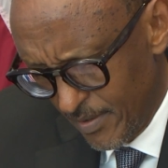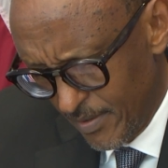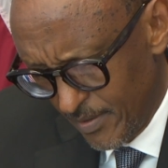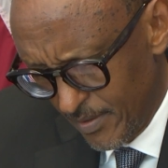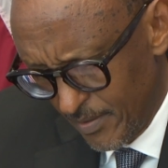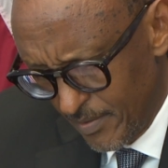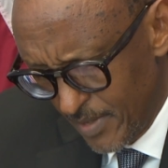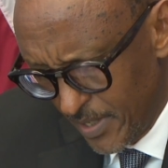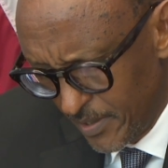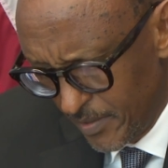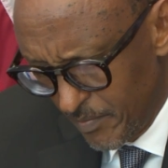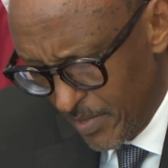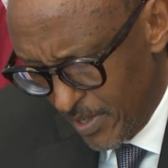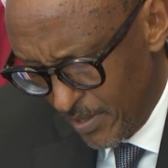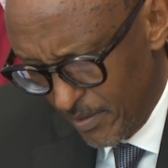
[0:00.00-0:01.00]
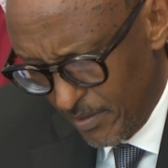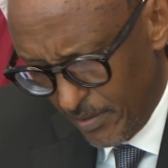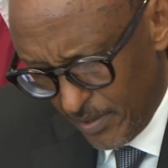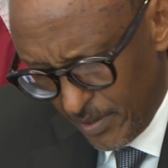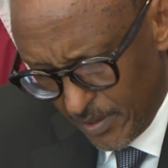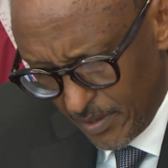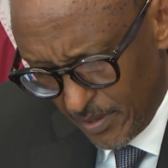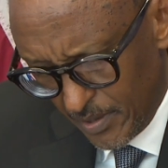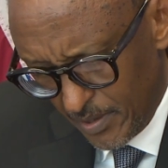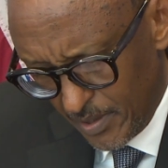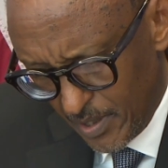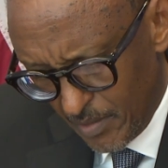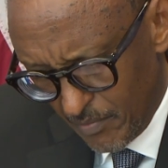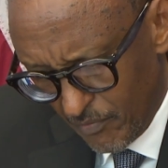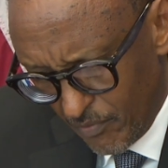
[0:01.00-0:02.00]
that may
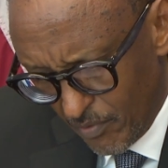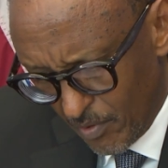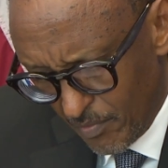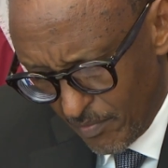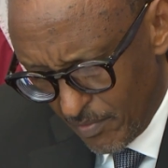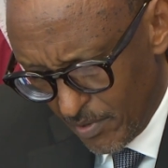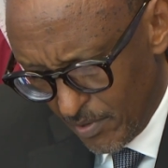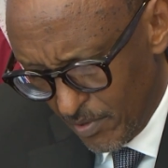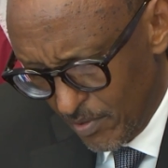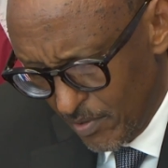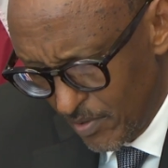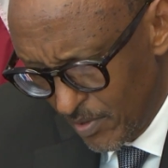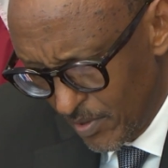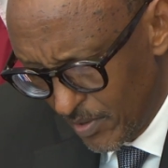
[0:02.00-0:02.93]
stem from